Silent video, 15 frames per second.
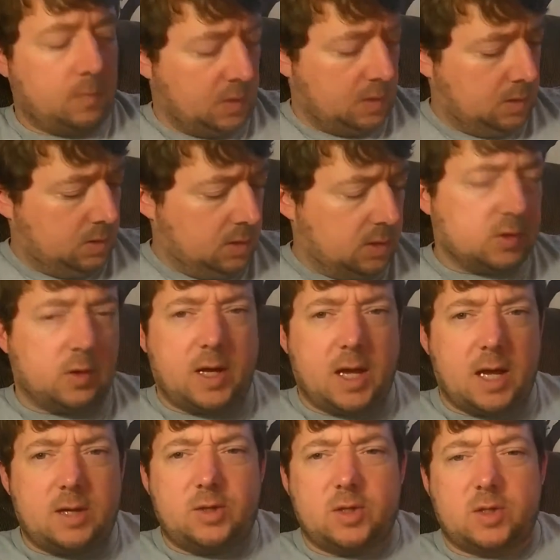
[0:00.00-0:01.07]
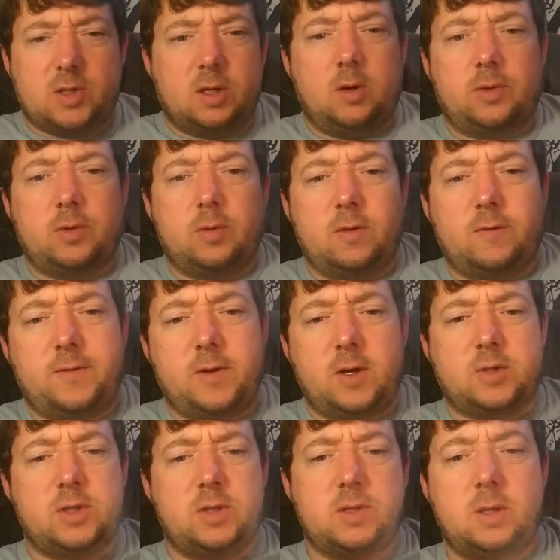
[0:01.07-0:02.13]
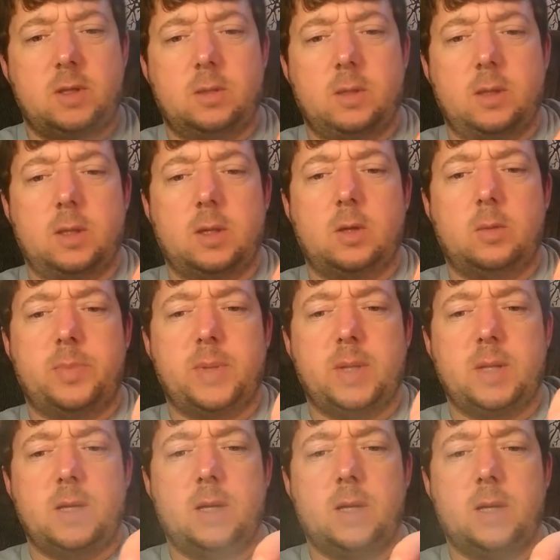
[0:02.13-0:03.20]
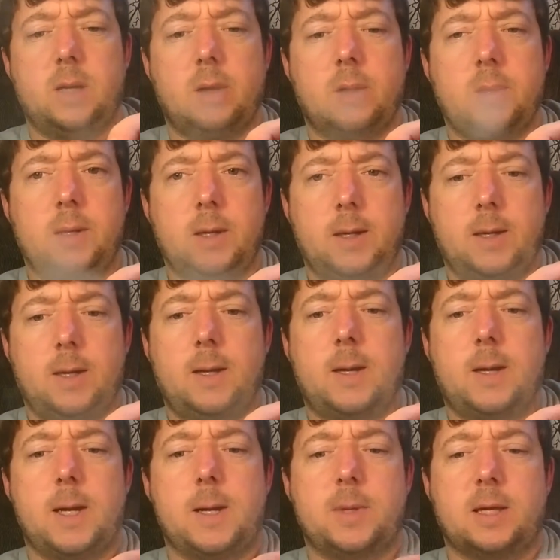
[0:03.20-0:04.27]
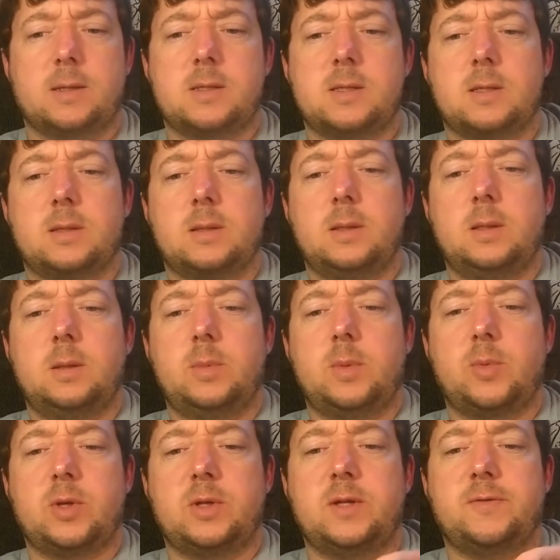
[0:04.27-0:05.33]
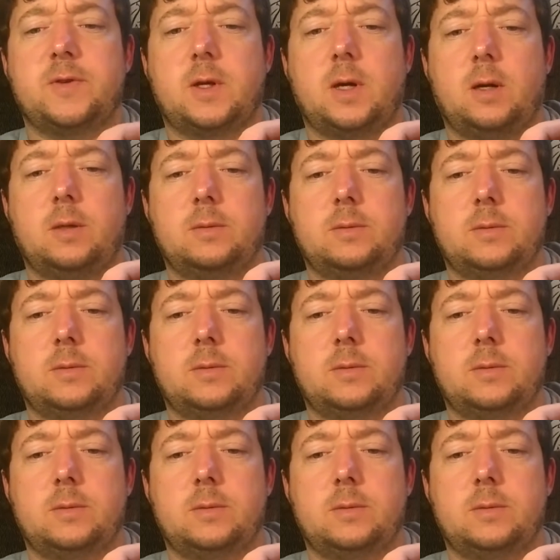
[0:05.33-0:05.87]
So again, just to go through the functions a little bit here. Again, this is a little bit more difficult.